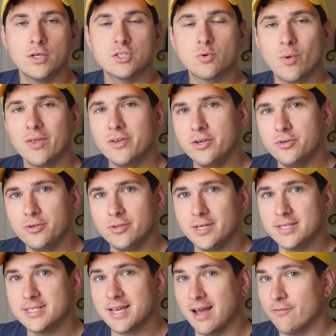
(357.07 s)
So whether you do
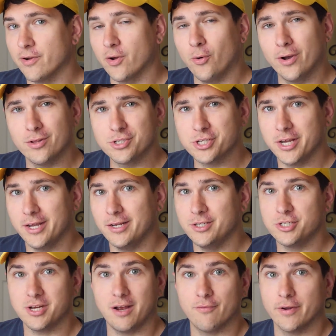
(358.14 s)
this every oil
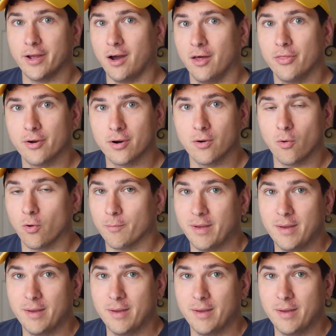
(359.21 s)
change, every other, or